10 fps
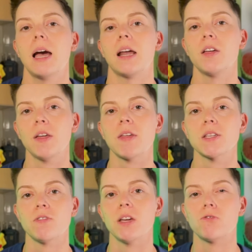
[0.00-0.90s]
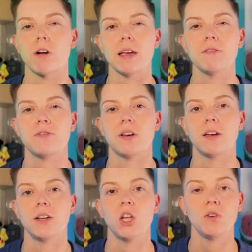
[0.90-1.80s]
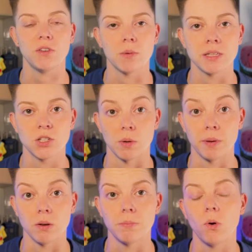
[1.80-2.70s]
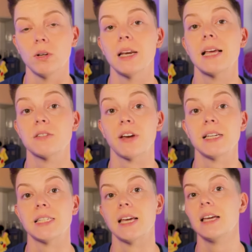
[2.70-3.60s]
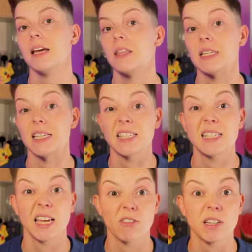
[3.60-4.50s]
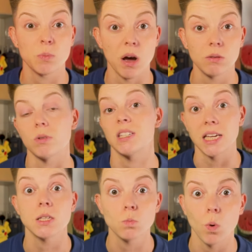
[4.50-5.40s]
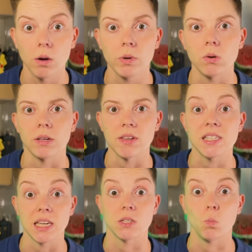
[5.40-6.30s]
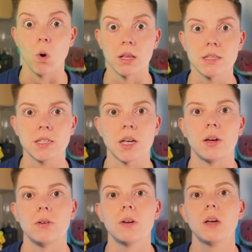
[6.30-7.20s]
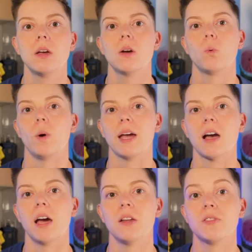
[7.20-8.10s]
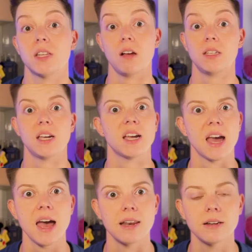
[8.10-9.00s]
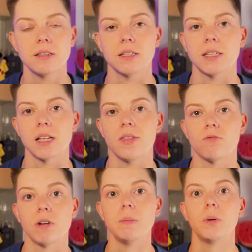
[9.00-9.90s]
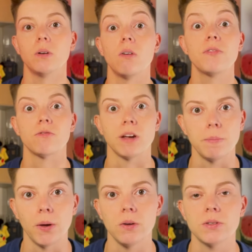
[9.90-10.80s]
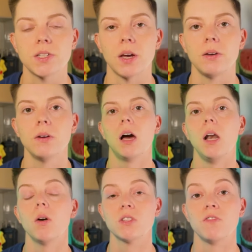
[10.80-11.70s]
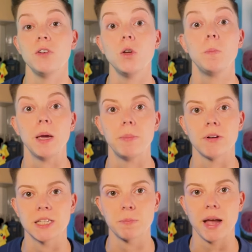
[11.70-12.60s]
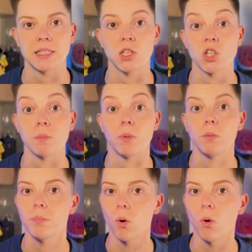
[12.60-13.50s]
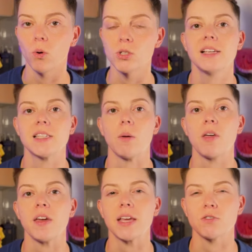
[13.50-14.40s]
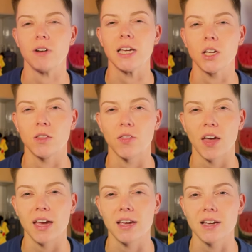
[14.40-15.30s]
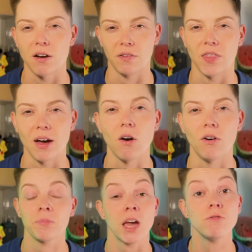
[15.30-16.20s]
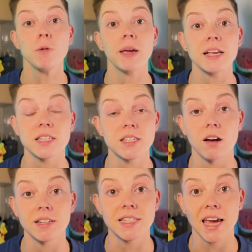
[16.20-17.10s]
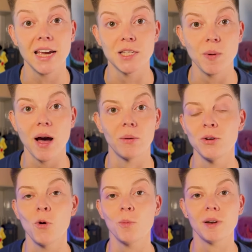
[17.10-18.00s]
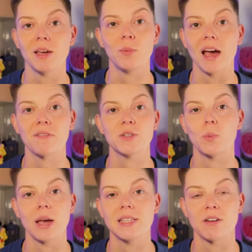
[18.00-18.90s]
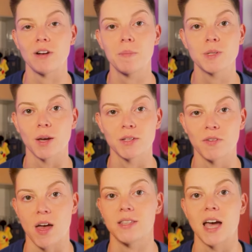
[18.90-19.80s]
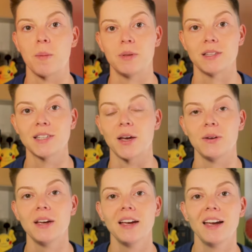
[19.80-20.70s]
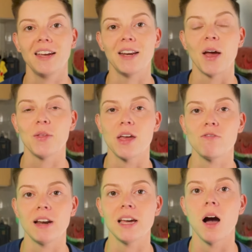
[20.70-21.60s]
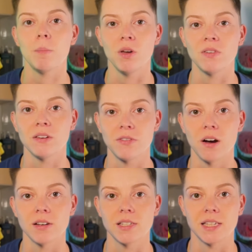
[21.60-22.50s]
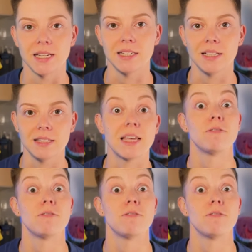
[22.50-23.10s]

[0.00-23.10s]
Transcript: and I think that's really great for new viewers jumping on board. And let's face it, this is series one, or season one, we're calling this season one, so we're kind of starting again. This is like the reboot of the reboot. So a lot of new people are expected to jump on board. So I think it's really good that they covered that off. And Ruby gets a TARDIS key as well. And normally we have to wait several episodes for that to happen. So, you know, they really are moving fast in their